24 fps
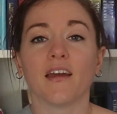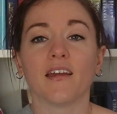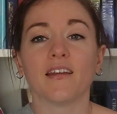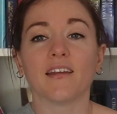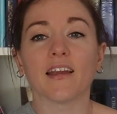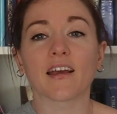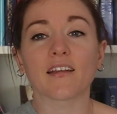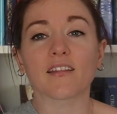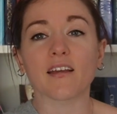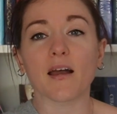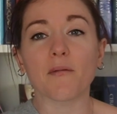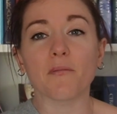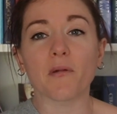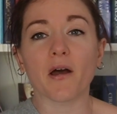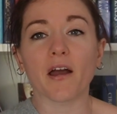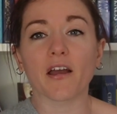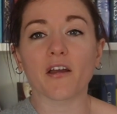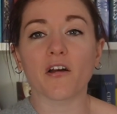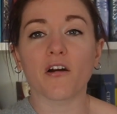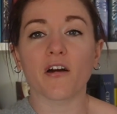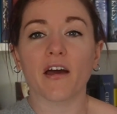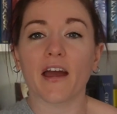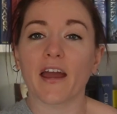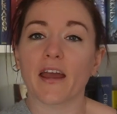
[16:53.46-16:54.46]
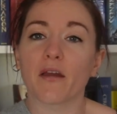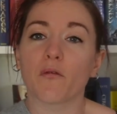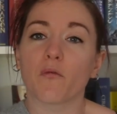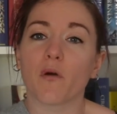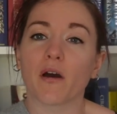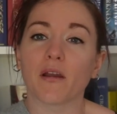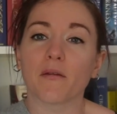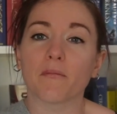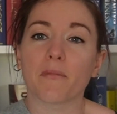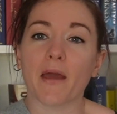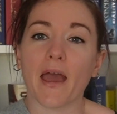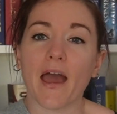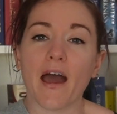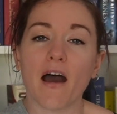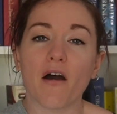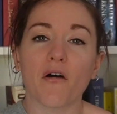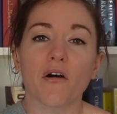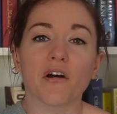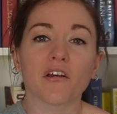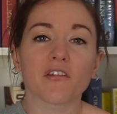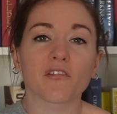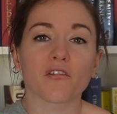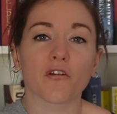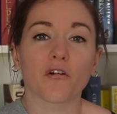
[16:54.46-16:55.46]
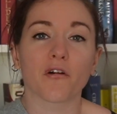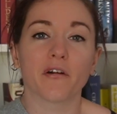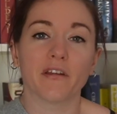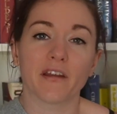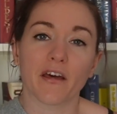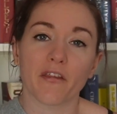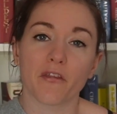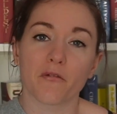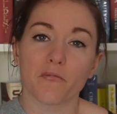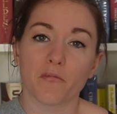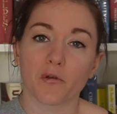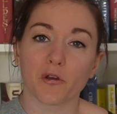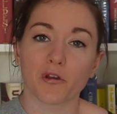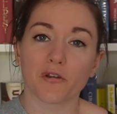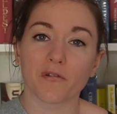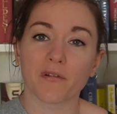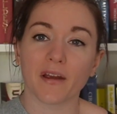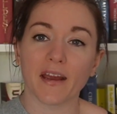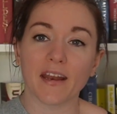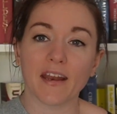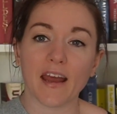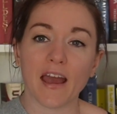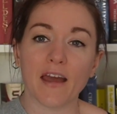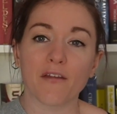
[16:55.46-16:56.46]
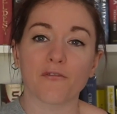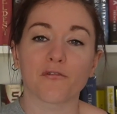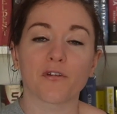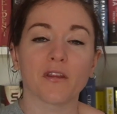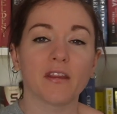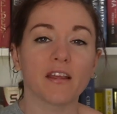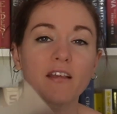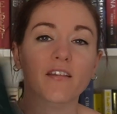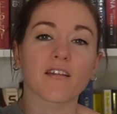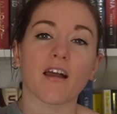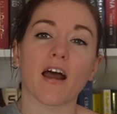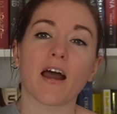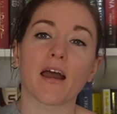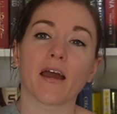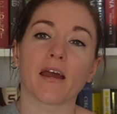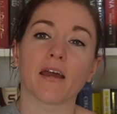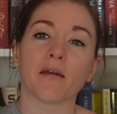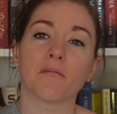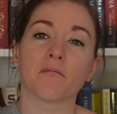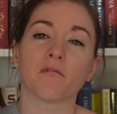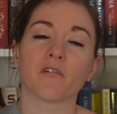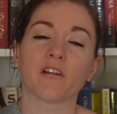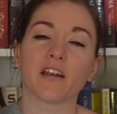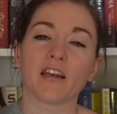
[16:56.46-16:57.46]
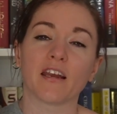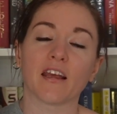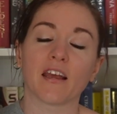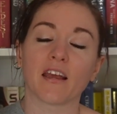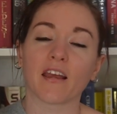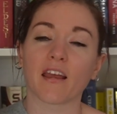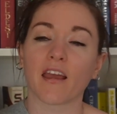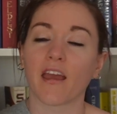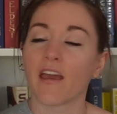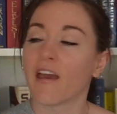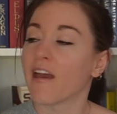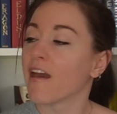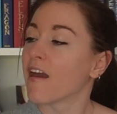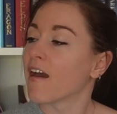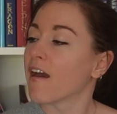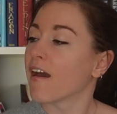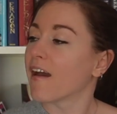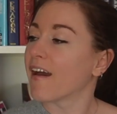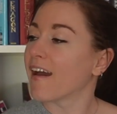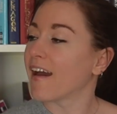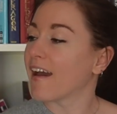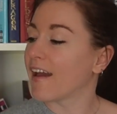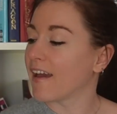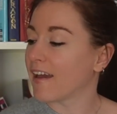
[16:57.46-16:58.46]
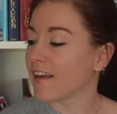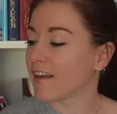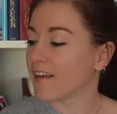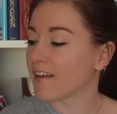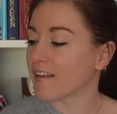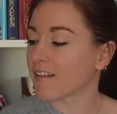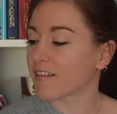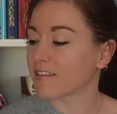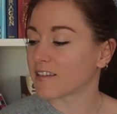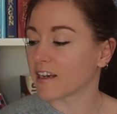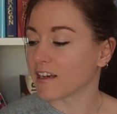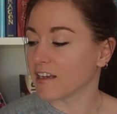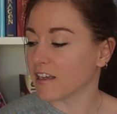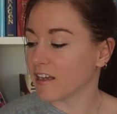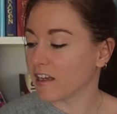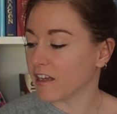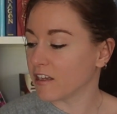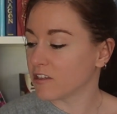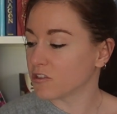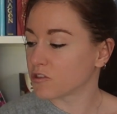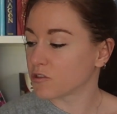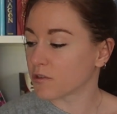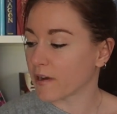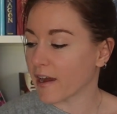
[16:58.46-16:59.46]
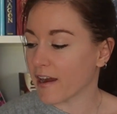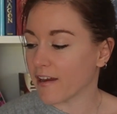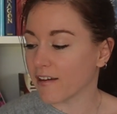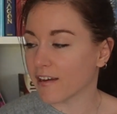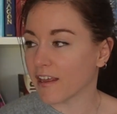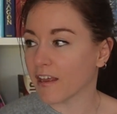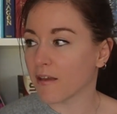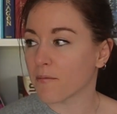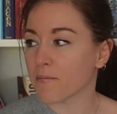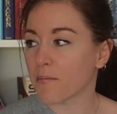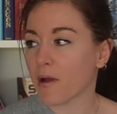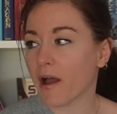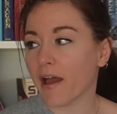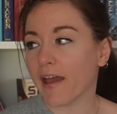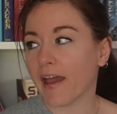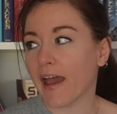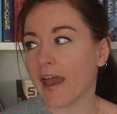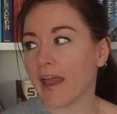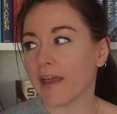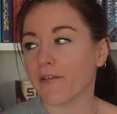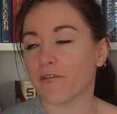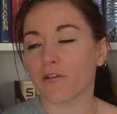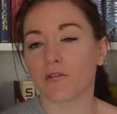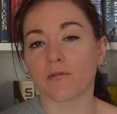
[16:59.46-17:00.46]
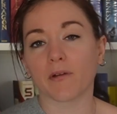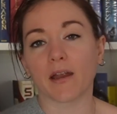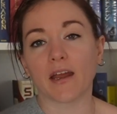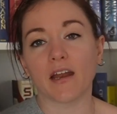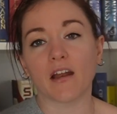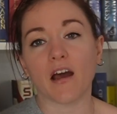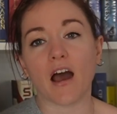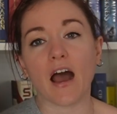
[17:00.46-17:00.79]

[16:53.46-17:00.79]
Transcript: Next up, I got a 1 power, so another mood read, and for this I am reading A Study in Drowning by Ava Reid.